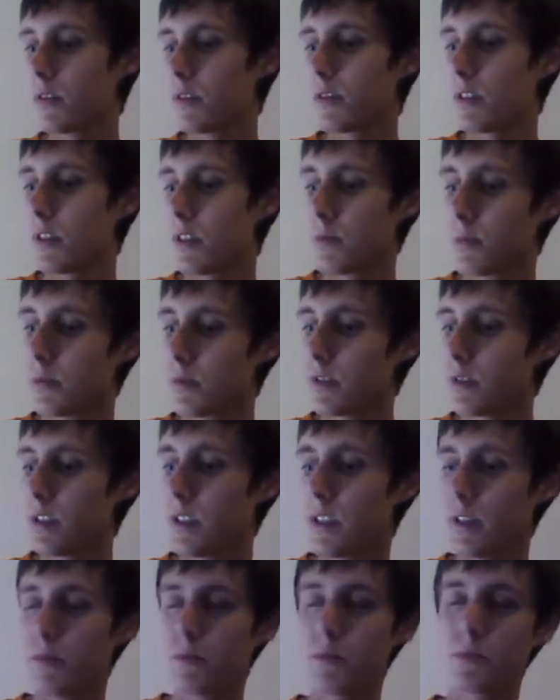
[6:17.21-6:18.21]

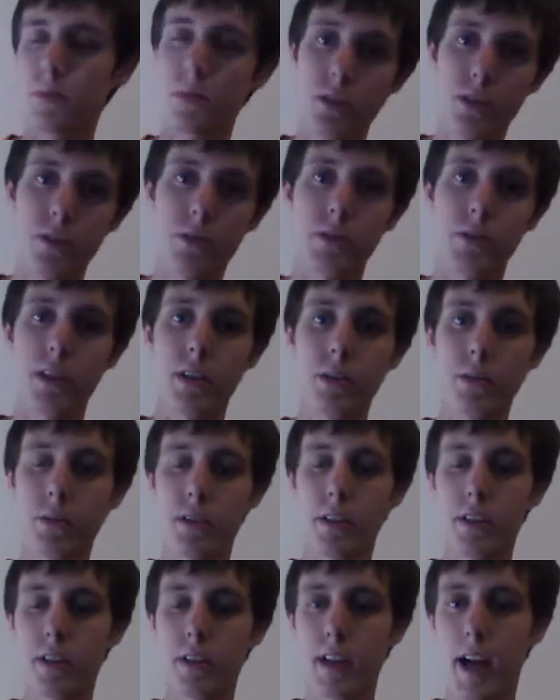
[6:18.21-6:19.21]
Really works well
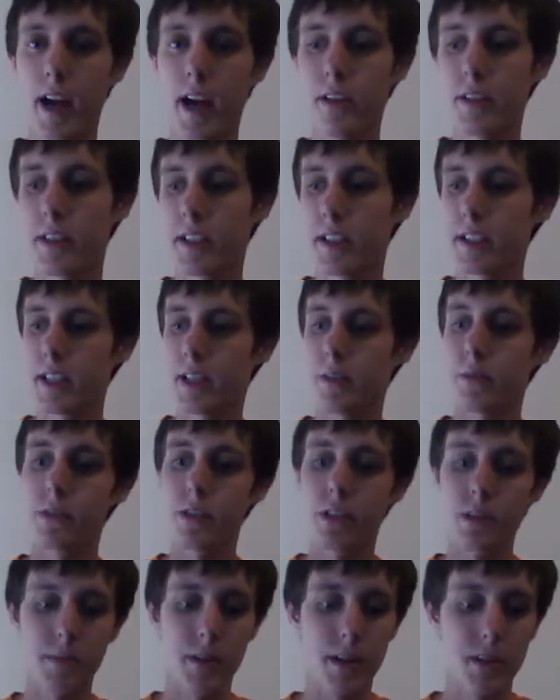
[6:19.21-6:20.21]
with Howling. Take one
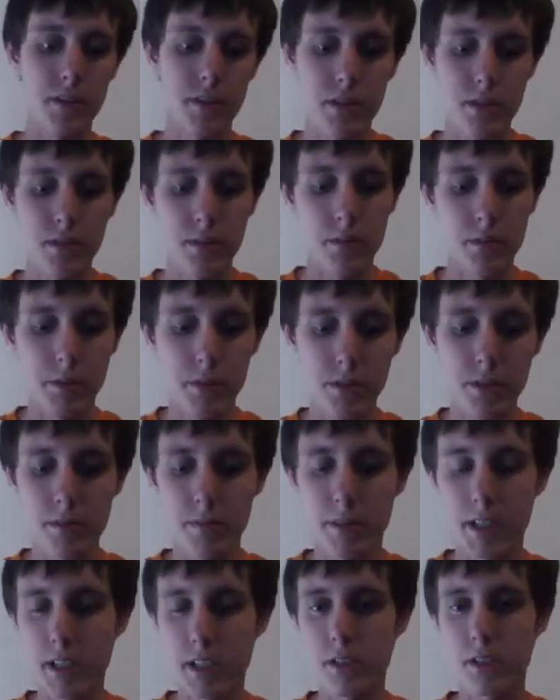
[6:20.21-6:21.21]
of your opponent's
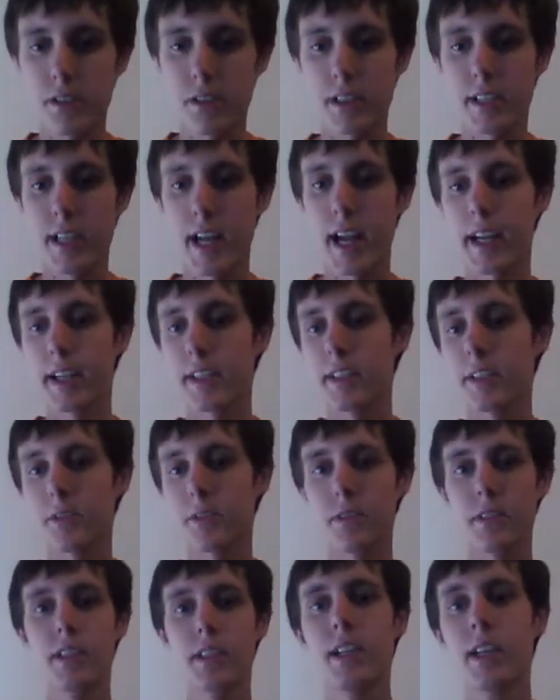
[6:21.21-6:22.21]
monsters, attack
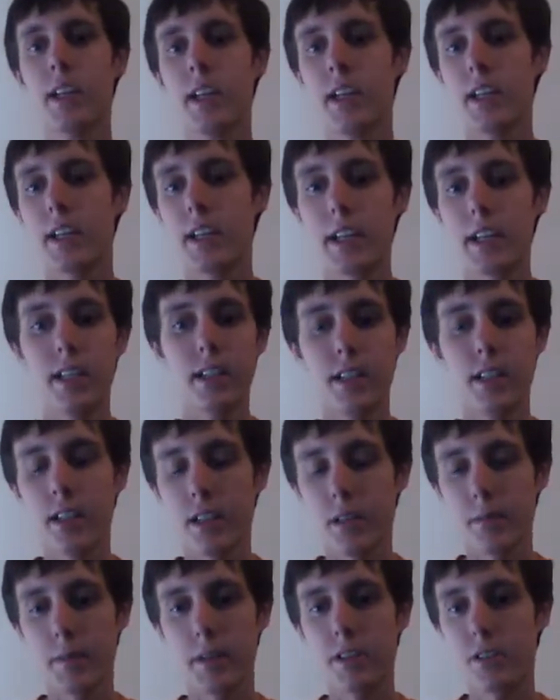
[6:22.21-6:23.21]
into it, get
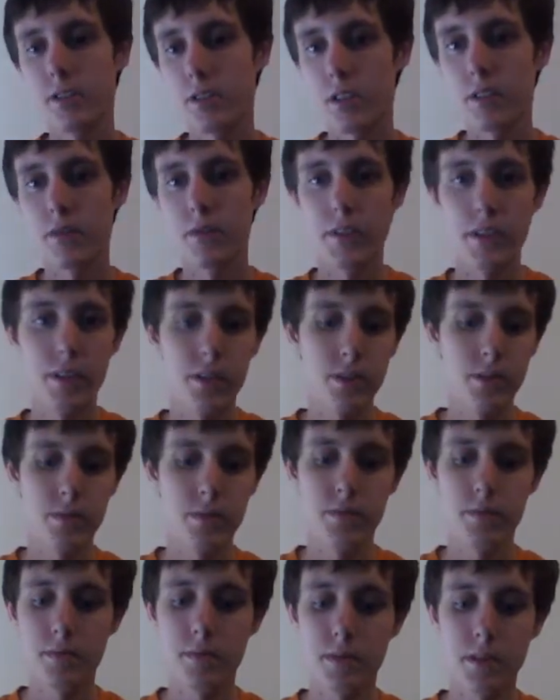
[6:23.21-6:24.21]
another monster on the
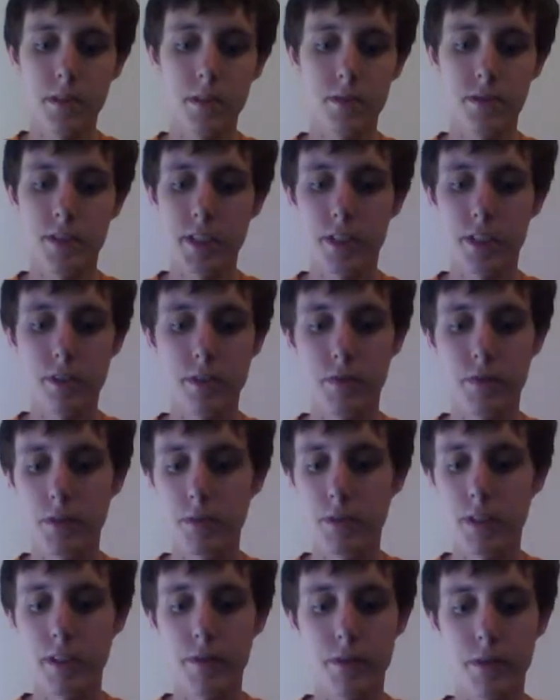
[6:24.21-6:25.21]
field. Synchro if you
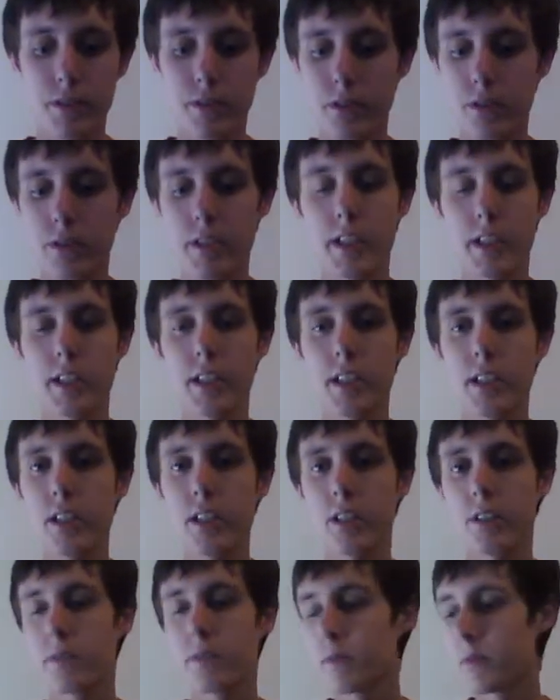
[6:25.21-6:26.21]
want wit,
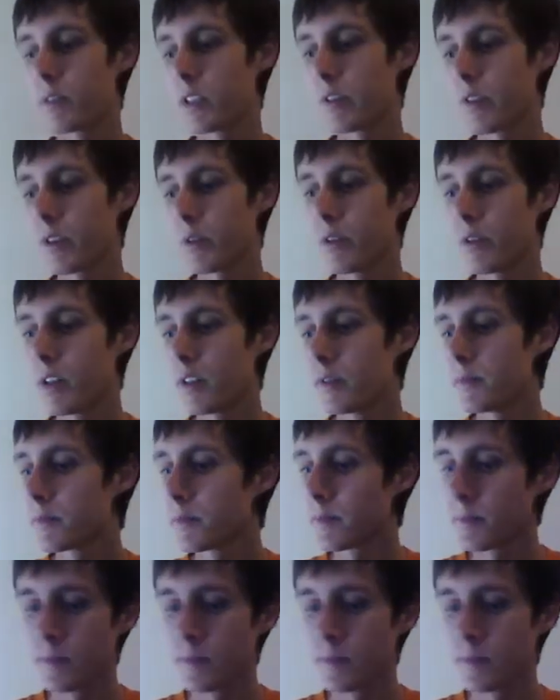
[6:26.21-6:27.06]
whatever you want.